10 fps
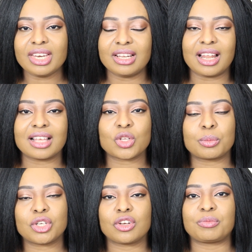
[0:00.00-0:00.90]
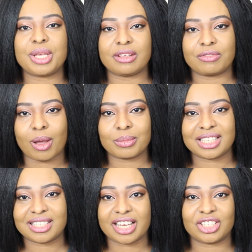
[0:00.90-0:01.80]
the last option of being a
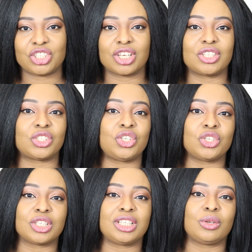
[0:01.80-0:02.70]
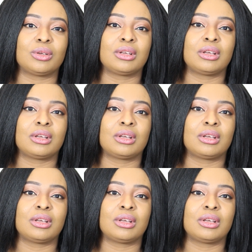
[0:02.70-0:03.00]
pharmacy technician is usually